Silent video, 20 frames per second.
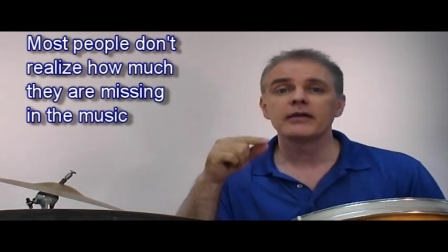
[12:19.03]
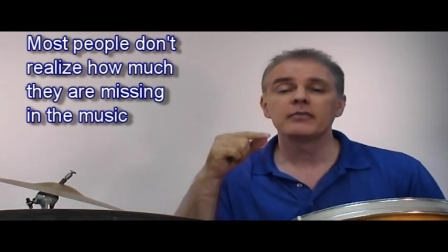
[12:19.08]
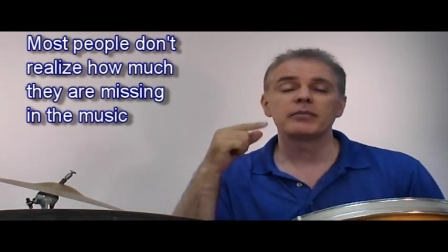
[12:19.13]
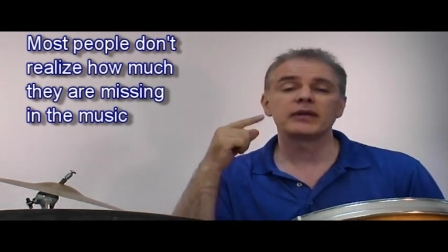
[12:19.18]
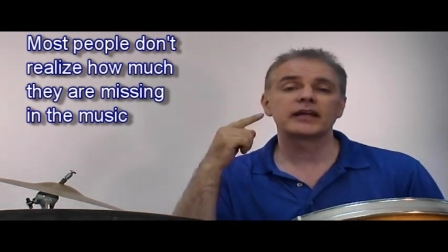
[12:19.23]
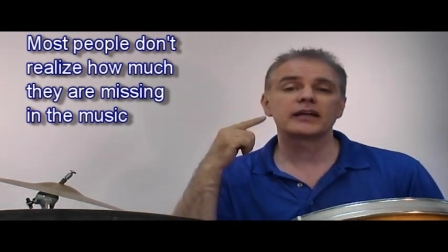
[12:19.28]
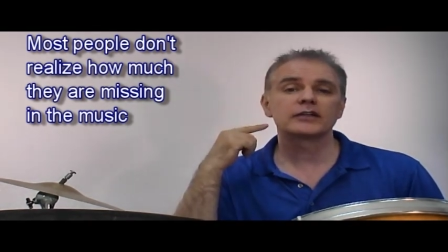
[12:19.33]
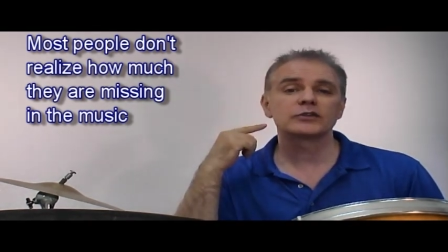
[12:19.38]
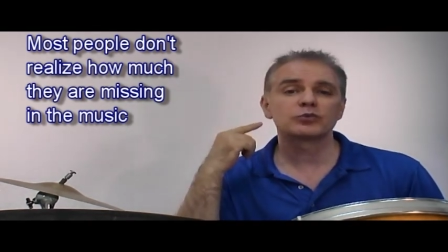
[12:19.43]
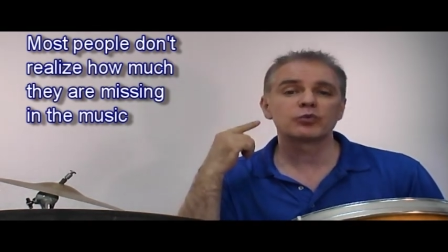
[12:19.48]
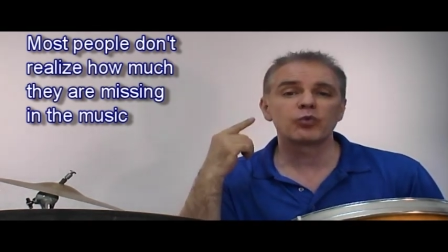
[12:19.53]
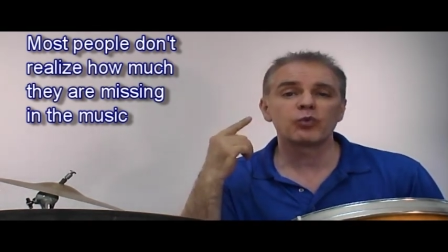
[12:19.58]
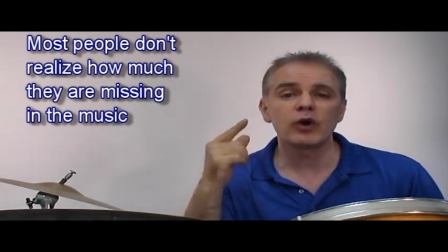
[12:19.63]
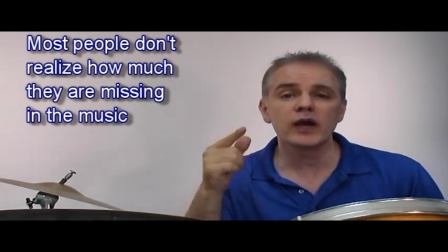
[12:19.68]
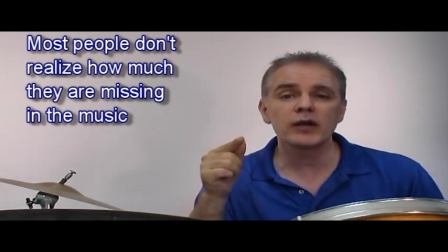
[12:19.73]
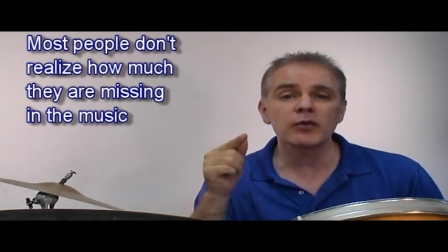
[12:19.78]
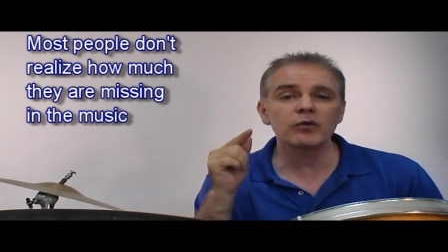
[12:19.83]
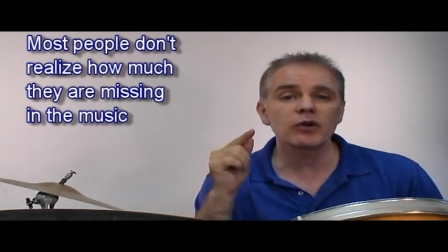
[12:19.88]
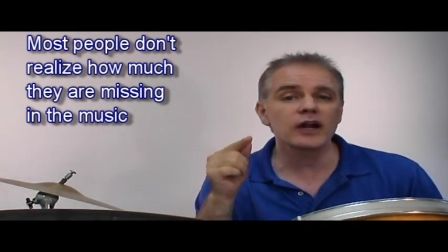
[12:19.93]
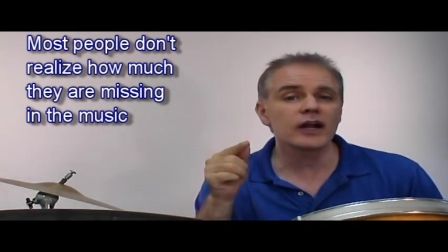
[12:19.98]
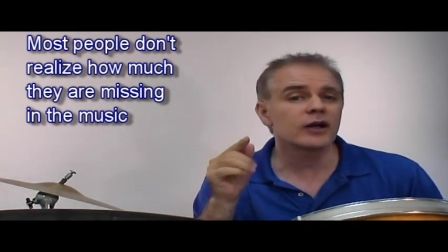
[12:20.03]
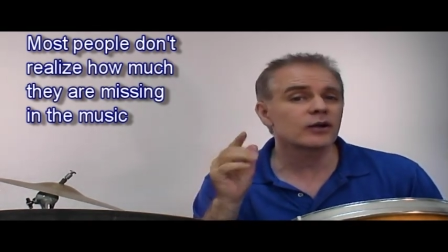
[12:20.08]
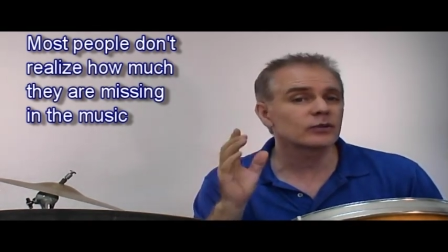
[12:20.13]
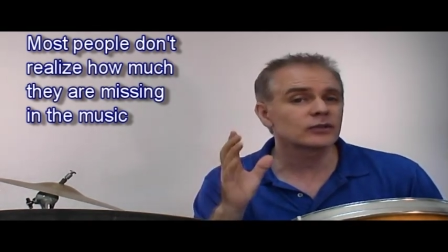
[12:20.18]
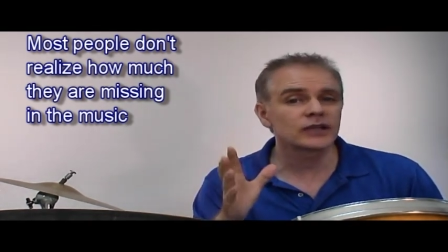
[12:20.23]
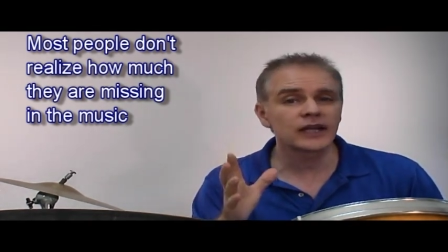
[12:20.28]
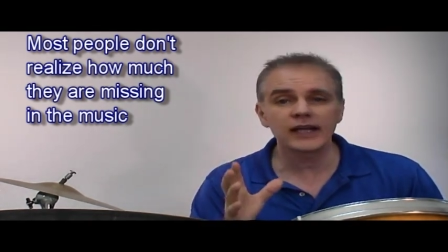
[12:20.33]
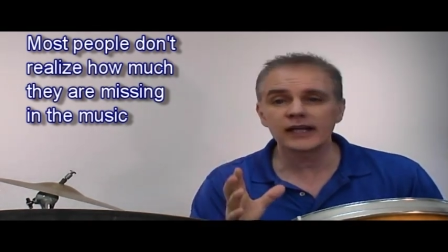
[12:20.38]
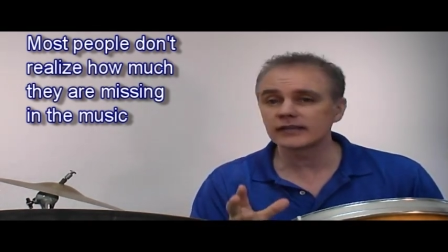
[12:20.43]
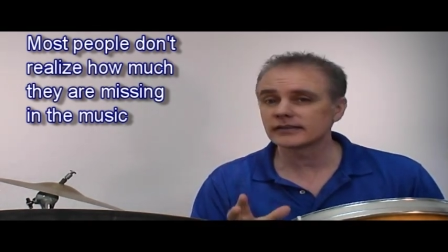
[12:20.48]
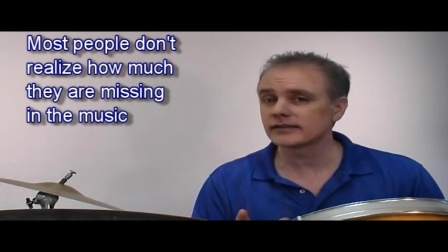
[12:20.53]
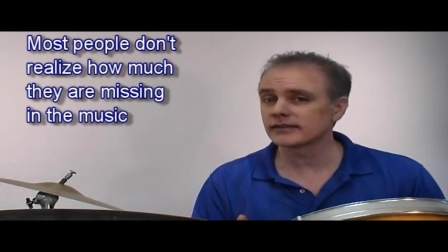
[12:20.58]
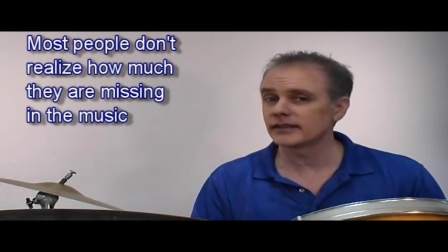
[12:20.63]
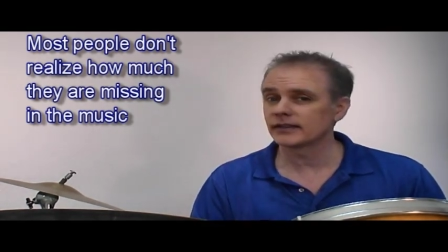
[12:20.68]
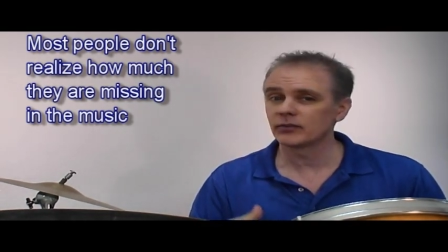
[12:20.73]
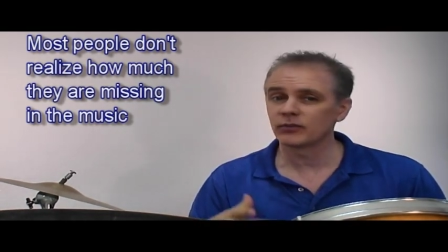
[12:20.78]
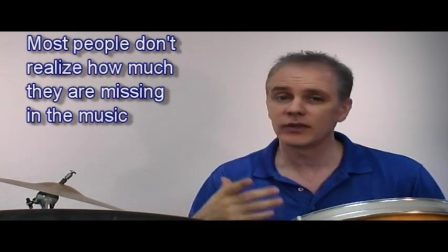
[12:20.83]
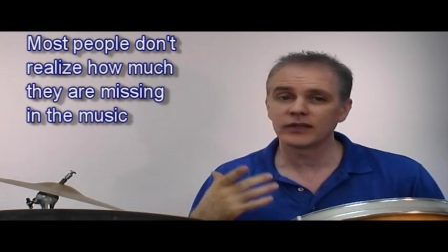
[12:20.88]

because when we're out dancing,